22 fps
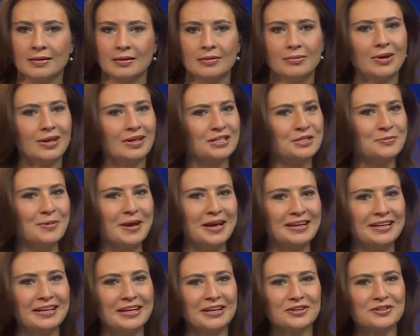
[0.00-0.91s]
Well, it's
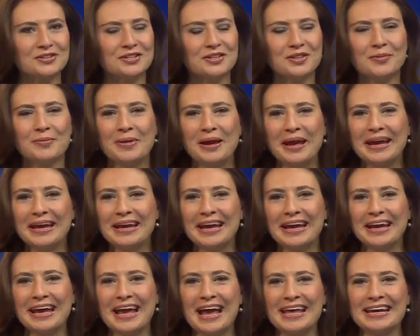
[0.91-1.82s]
been years in the
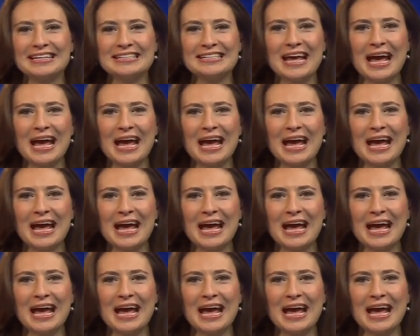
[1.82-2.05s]
making and it's